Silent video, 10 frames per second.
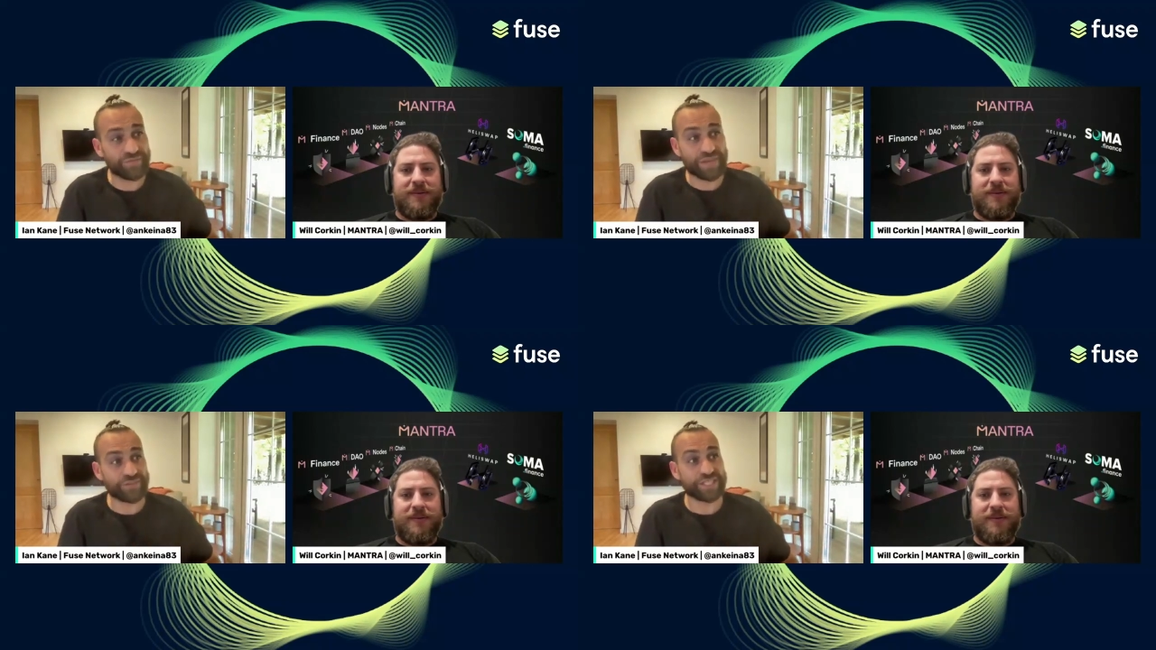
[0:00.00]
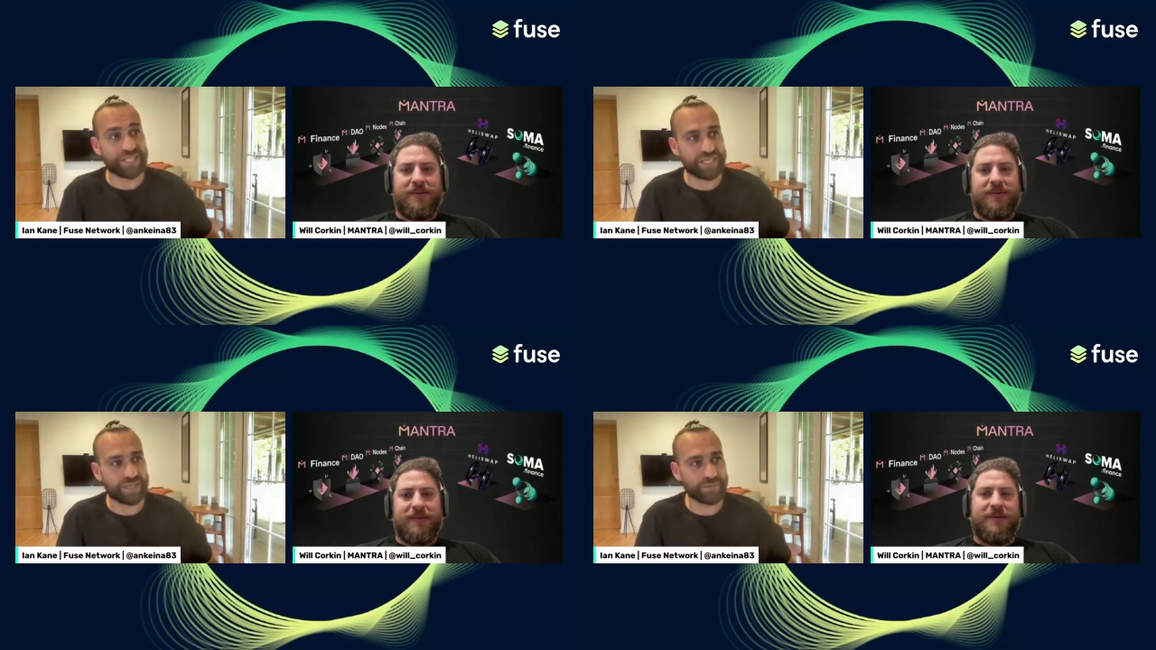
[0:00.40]
Speaker 1: I've never
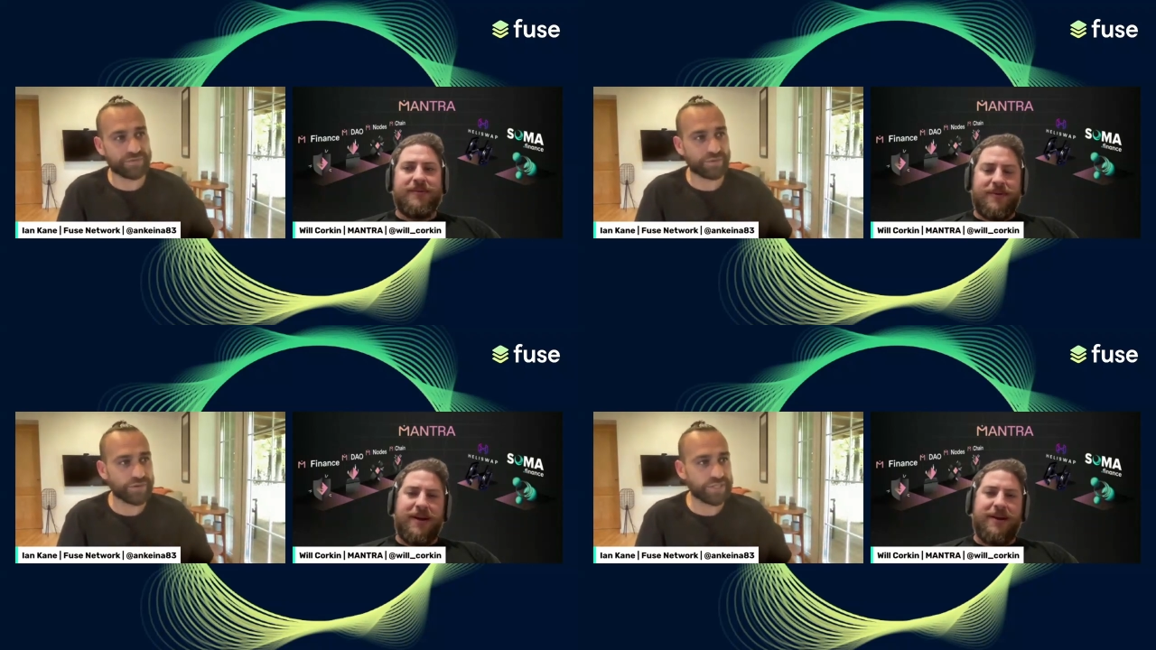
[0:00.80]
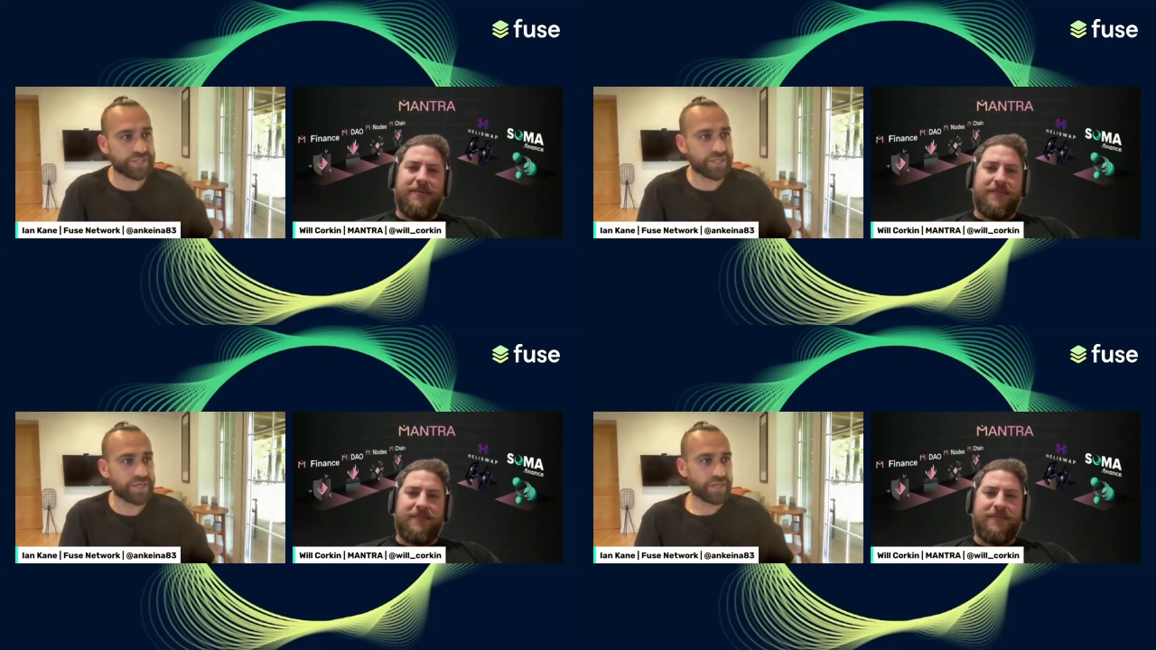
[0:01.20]
seen it before. Right.
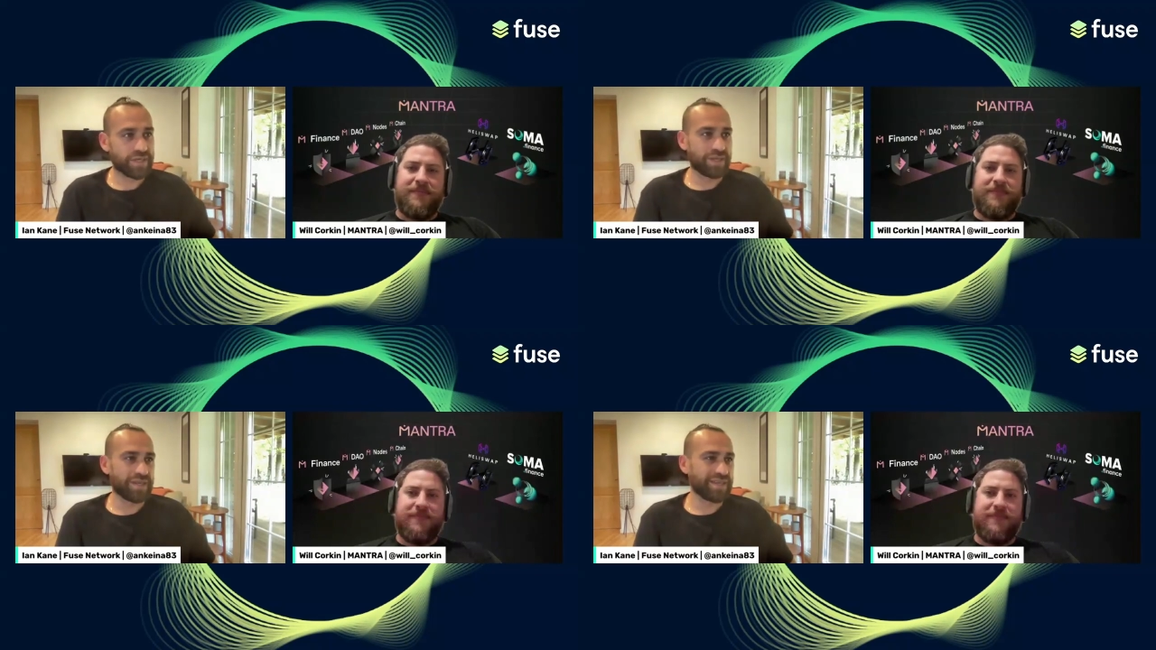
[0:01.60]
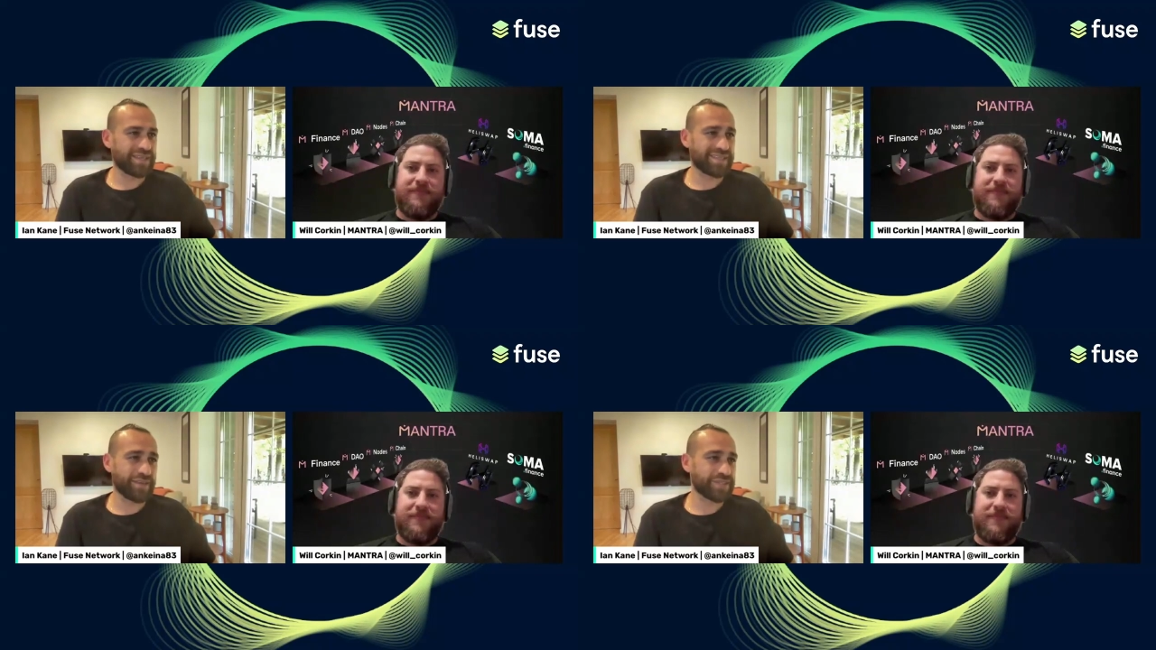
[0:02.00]
It's
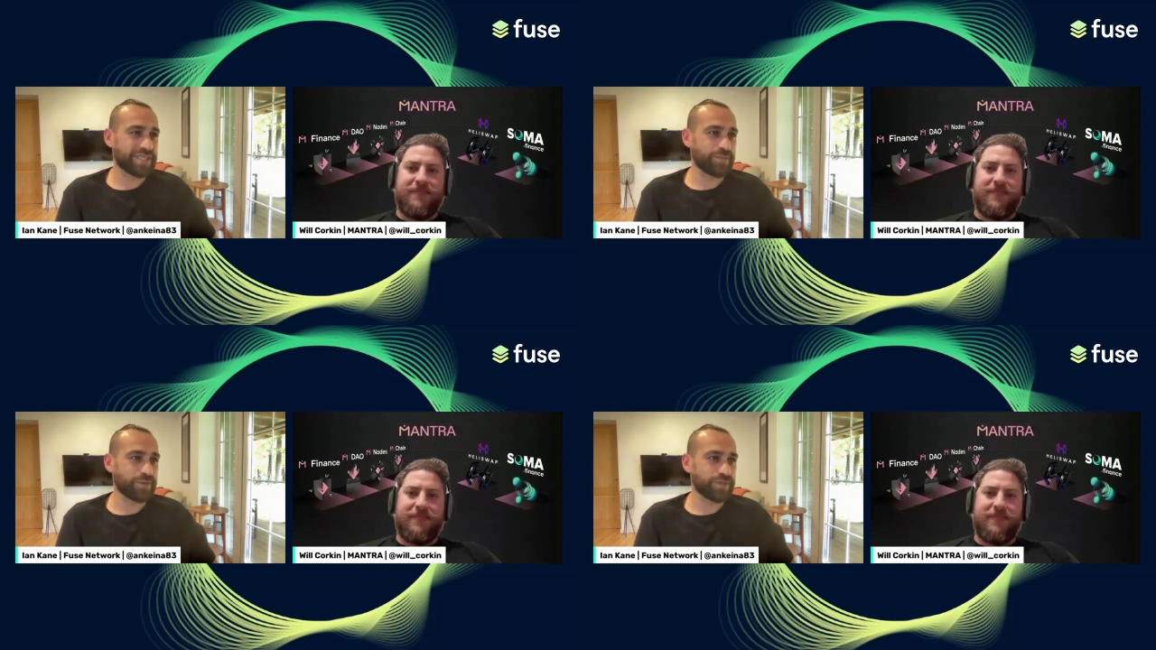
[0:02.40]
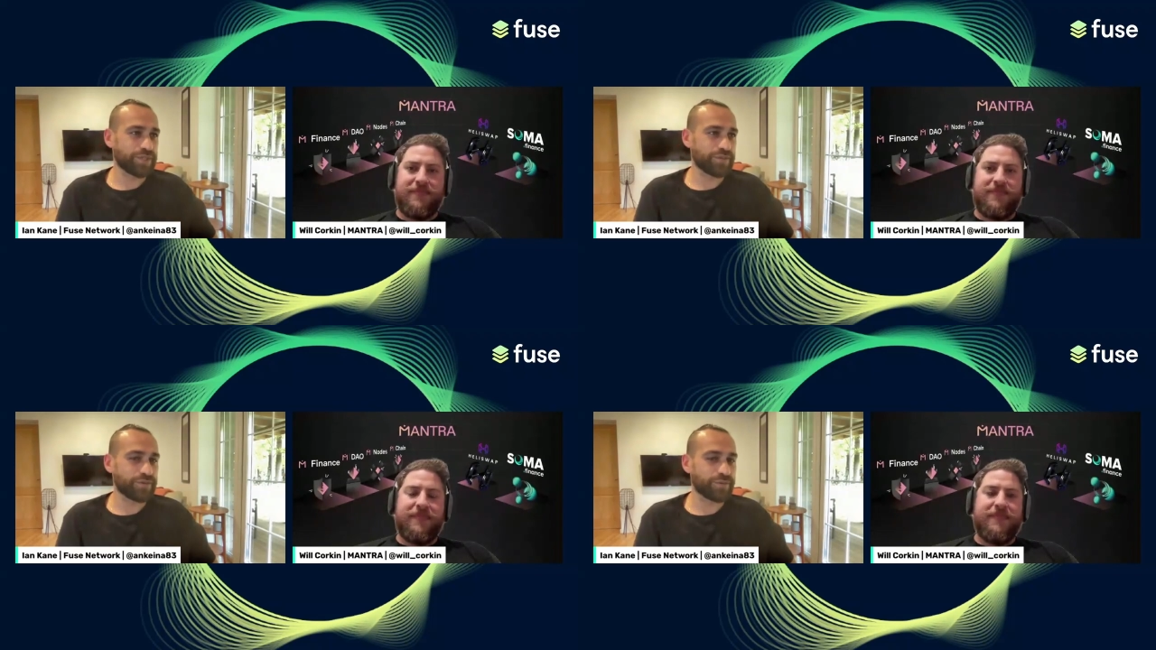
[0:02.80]
it's very simple
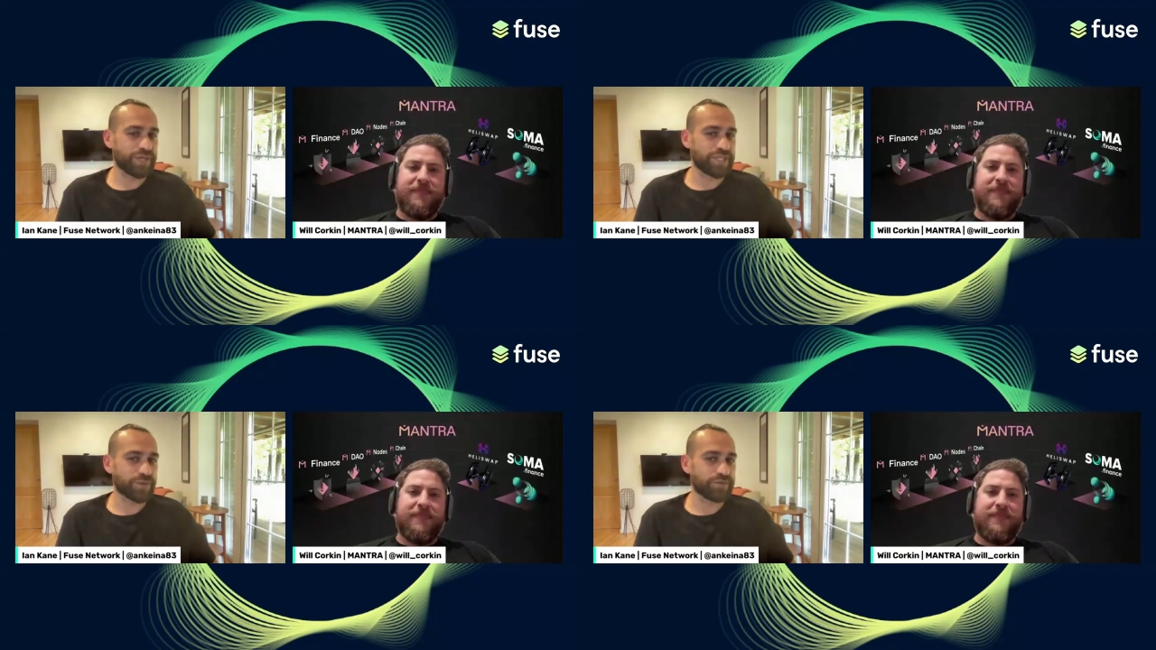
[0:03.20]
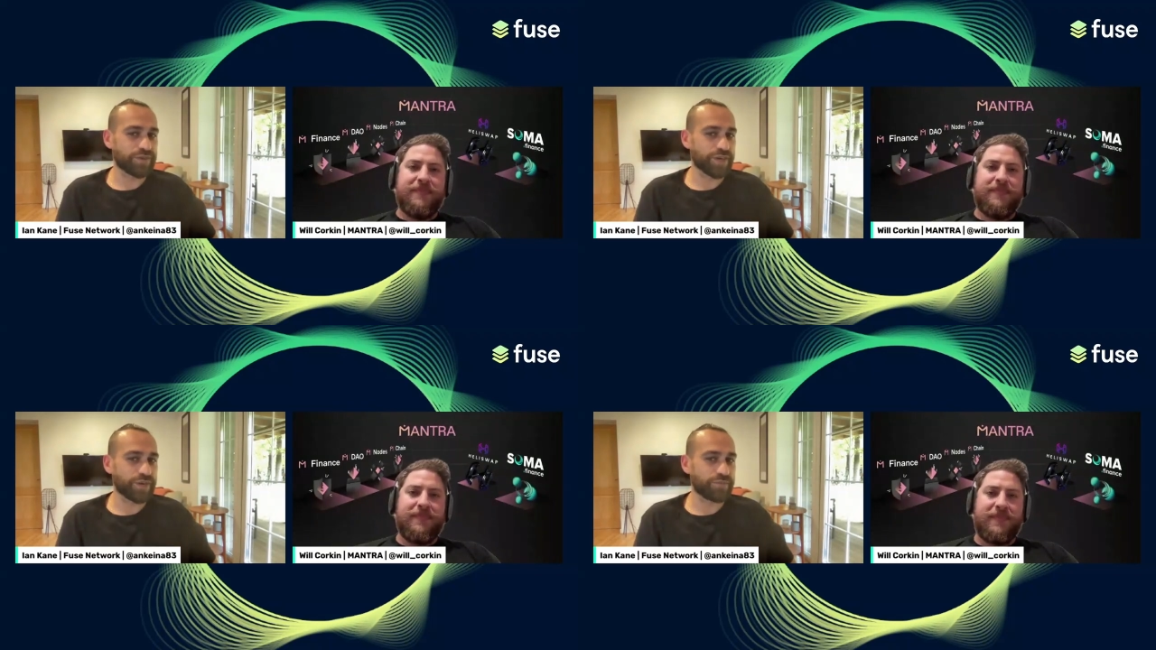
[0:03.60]
stuff that we need to
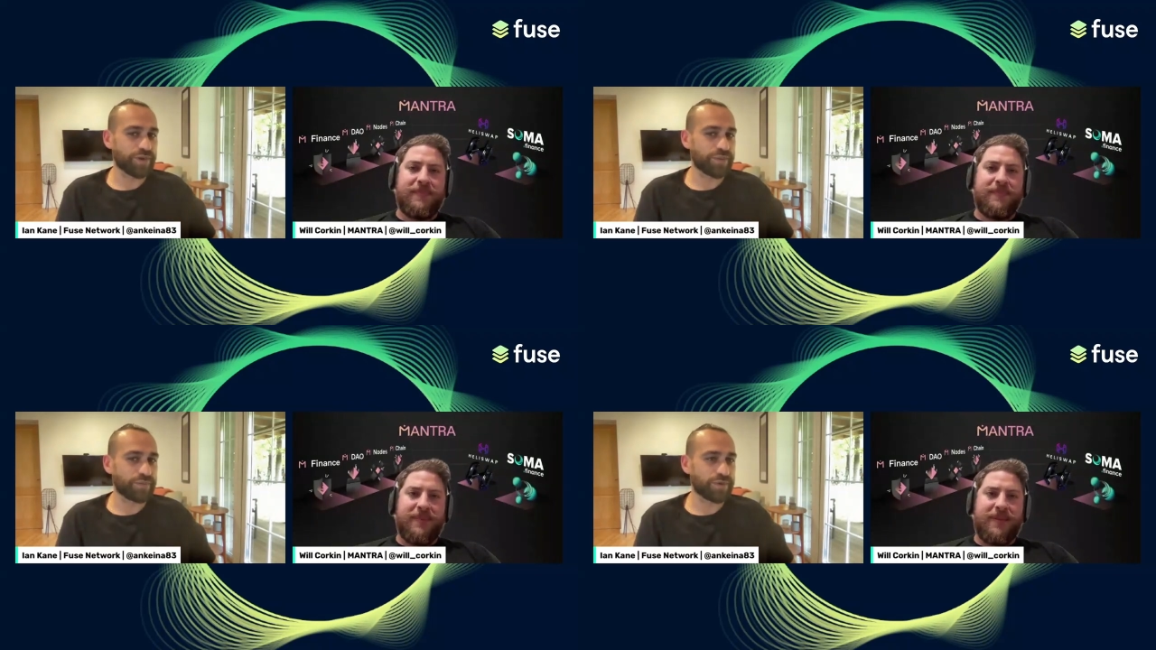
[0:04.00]
overcome, right?